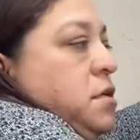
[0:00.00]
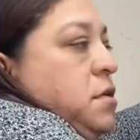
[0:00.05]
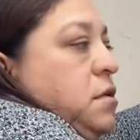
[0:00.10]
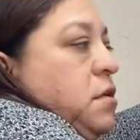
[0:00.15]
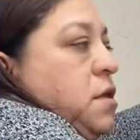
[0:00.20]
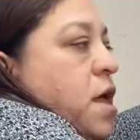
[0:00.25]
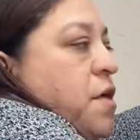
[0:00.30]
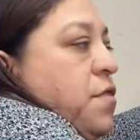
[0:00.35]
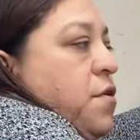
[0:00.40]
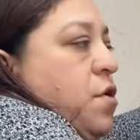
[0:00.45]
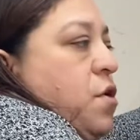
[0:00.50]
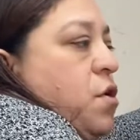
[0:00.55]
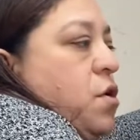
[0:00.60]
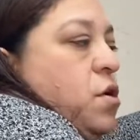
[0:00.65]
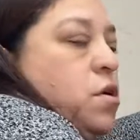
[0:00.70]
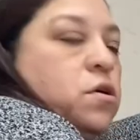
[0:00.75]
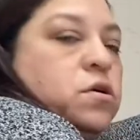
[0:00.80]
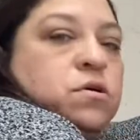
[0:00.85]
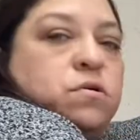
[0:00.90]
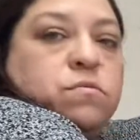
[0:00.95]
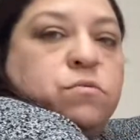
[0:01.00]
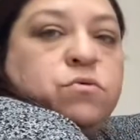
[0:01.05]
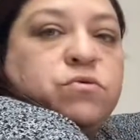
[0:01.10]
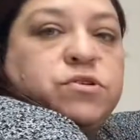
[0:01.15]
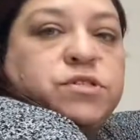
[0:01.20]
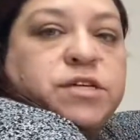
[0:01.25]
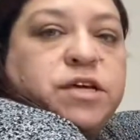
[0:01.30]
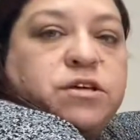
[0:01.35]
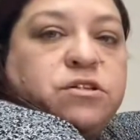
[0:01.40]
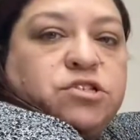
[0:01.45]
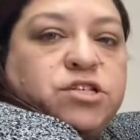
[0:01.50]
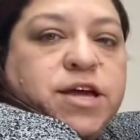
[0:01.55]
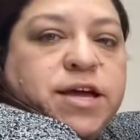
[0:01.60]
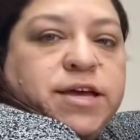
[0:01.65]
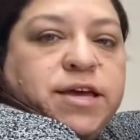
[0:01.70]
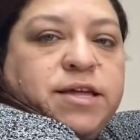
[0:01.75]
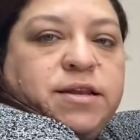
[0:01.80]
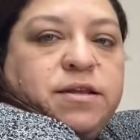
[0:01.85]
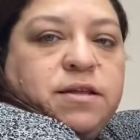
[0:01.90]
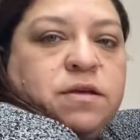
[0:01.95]
leather motorcycle
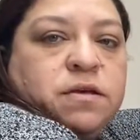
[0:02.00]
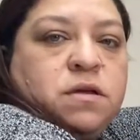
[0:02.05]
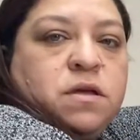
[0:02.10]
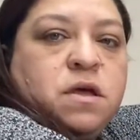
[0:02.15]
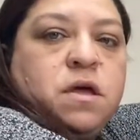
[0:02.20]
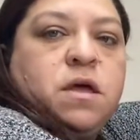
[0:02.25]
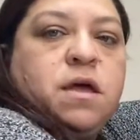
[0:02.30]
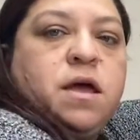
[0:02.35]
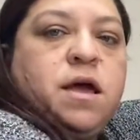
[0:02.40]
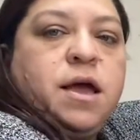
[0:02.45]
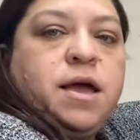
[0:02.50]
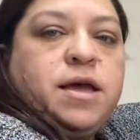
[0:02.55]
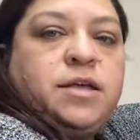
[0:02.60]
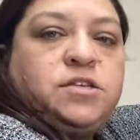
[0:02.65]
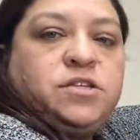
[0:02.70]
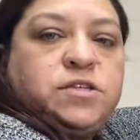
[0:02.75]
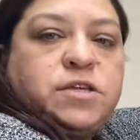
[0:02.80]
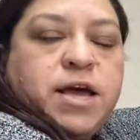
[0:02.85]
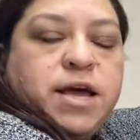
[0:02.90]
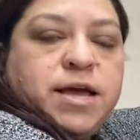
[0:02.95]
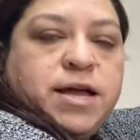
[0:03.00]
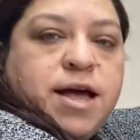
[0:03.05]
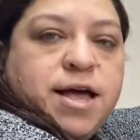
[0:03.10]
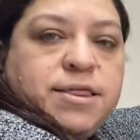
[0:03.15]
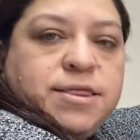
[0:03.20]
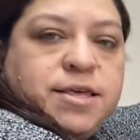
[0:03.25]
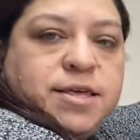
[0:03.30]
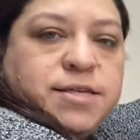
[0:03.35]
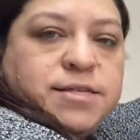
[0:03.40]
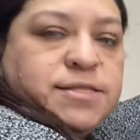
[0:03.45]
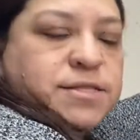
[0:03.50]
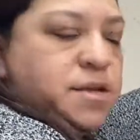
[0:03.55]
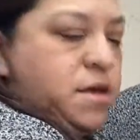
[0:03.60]
jacket. I got this,